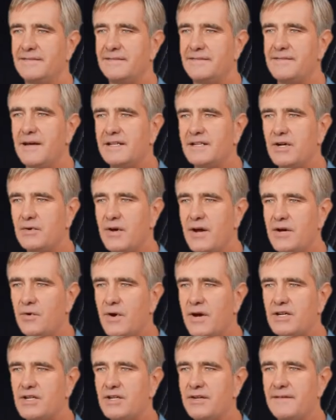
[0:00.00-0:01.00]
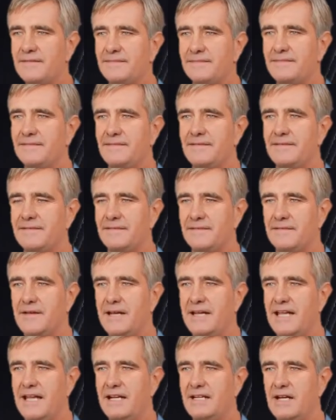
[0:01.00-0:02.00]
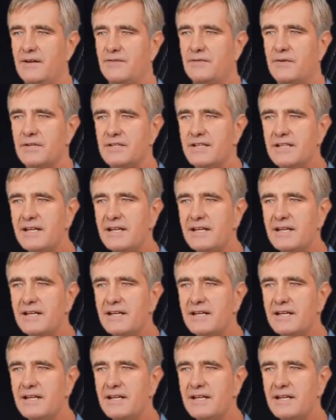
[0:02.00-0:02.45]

That's a great question. The key difference